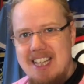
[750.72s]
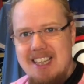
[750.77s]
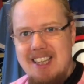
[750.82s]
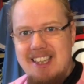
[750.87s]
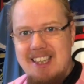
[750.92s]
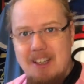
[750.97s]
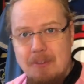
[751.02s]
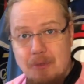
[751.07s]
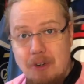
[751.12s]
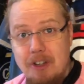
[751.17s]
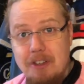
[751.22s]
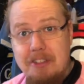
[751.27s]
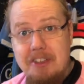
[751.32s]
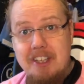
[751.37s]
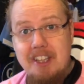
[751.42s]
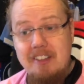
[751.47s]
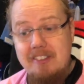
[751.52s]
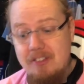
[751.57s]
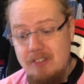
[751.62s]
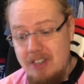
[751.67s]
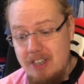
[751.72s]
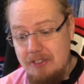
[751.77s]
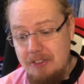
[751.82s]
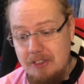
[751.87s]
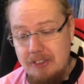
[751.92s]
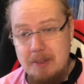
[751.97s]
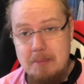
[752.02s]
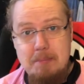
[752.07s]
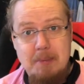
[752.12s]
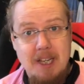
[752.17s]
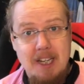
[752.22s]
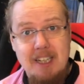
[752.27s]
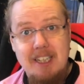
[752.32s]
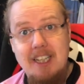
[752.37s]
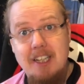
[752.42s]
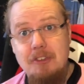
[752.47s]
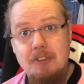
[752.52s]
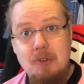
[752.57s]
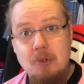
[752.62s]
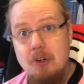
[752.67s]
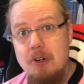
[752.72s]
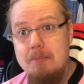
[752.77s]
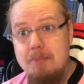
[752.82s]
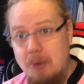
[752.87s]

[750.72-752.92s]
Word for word: the one thing is Rasota barely can score